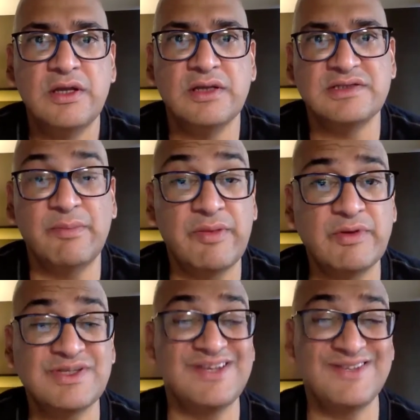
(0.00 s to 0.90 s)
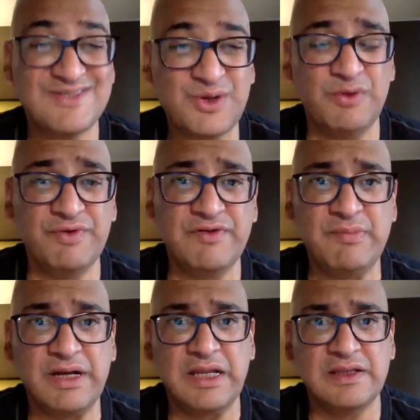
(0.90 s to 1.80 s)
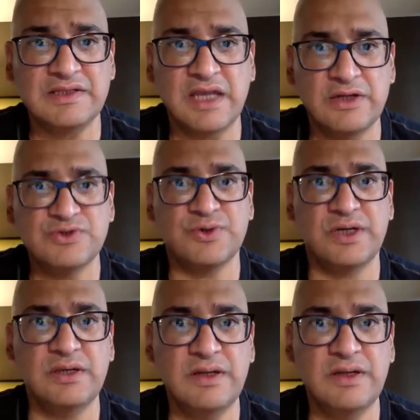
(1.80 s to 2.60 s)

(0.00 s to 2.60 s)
some of the most conservative money in this country.